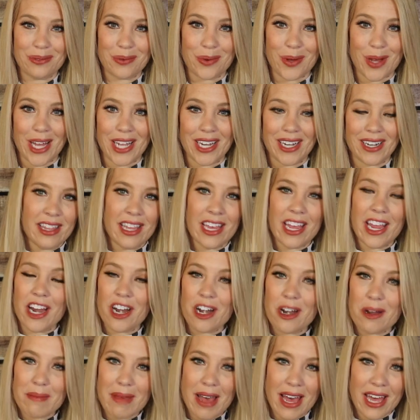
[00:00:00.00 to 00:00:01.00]
one. The
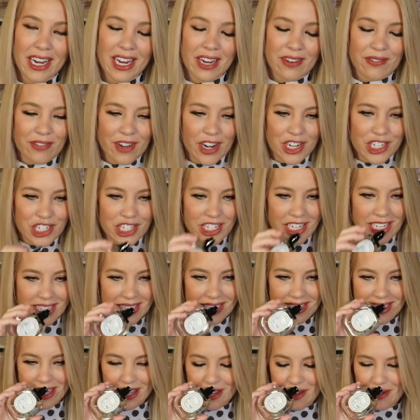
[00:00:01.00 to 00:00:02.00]
aromatic
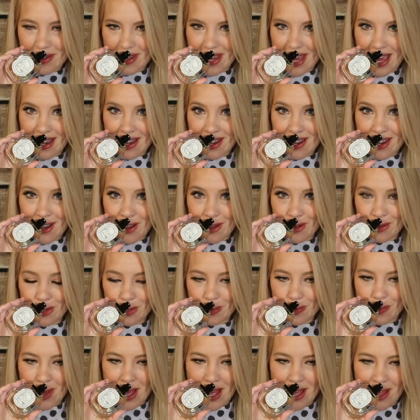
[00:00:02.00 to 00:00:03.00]
freshness that you get in Eau
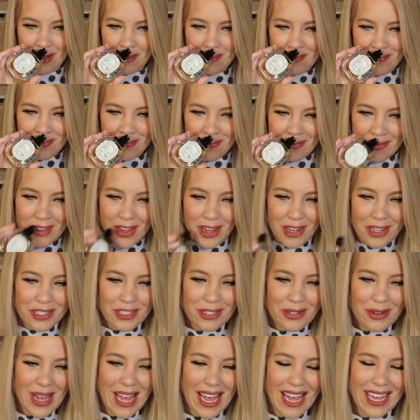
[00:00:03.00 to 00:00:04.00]
Duelle
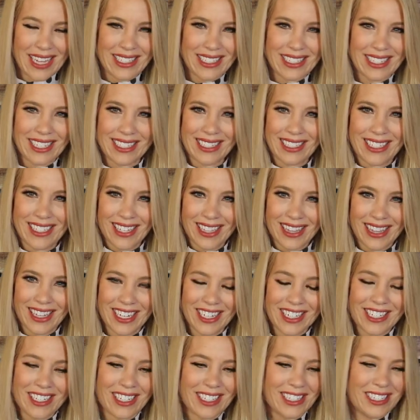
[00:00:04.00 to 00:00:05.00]
also has this
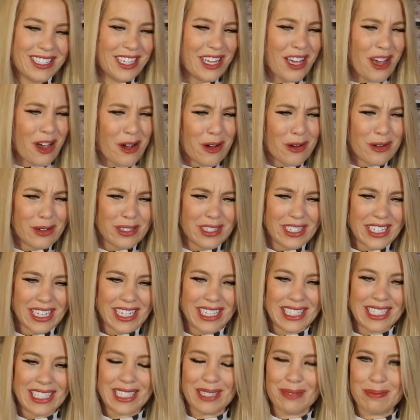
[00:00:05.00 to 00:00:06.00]
delicious,
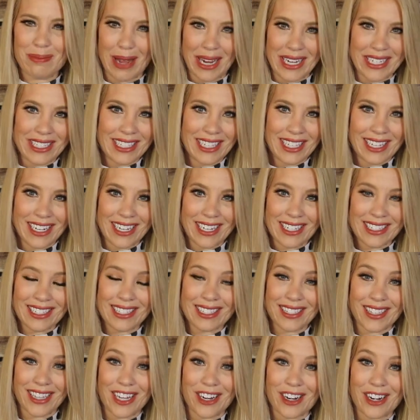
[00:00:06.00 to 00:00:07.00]
cozy
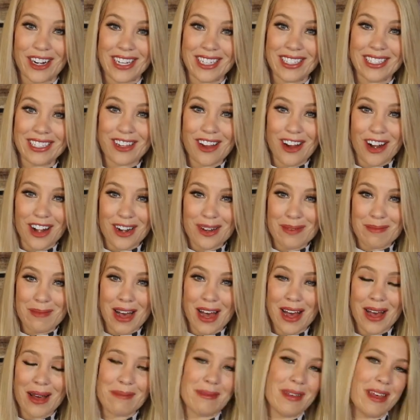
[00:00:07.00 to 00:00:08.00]
spiciness. There is
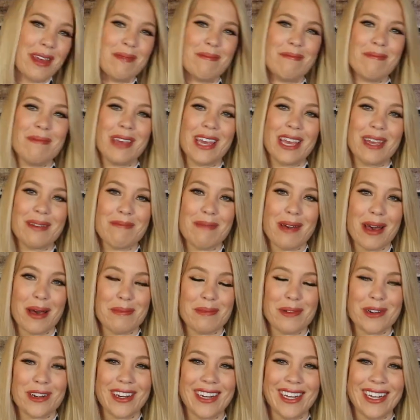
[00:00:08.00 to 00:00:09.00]
cardamom and pink
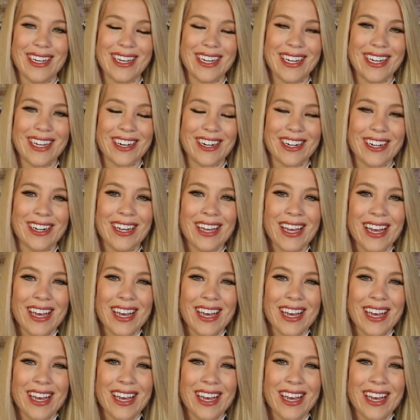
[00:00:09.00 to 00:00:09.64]
pepper in here